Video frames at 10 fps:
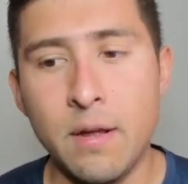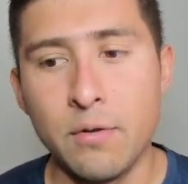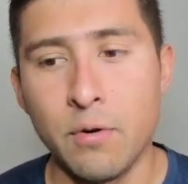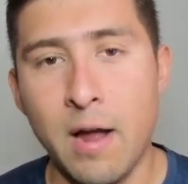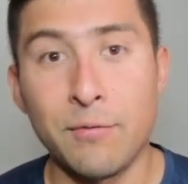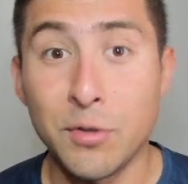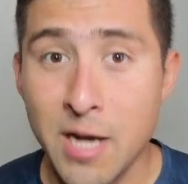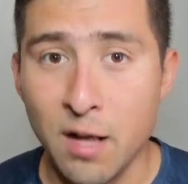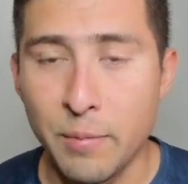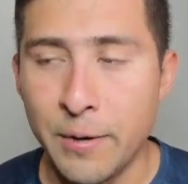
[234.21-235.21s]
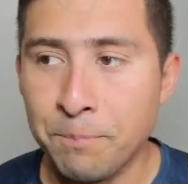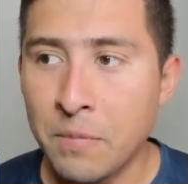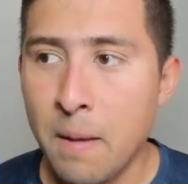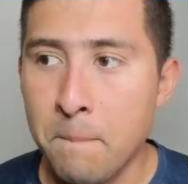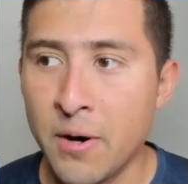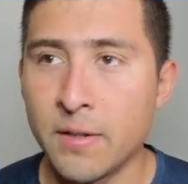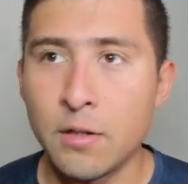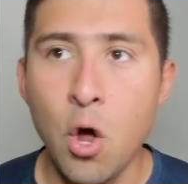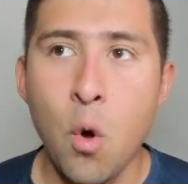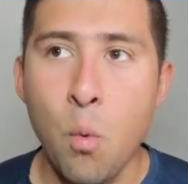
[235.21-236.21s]
You don't have to tell me. But
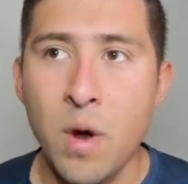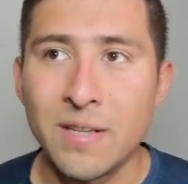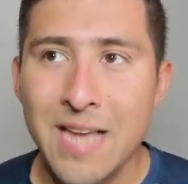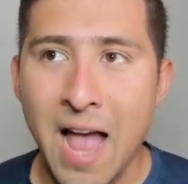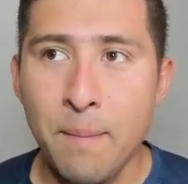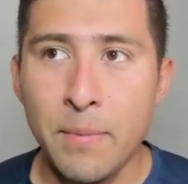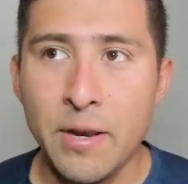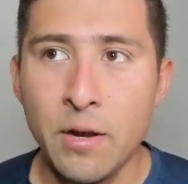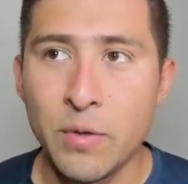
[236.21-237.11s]
what's happening with the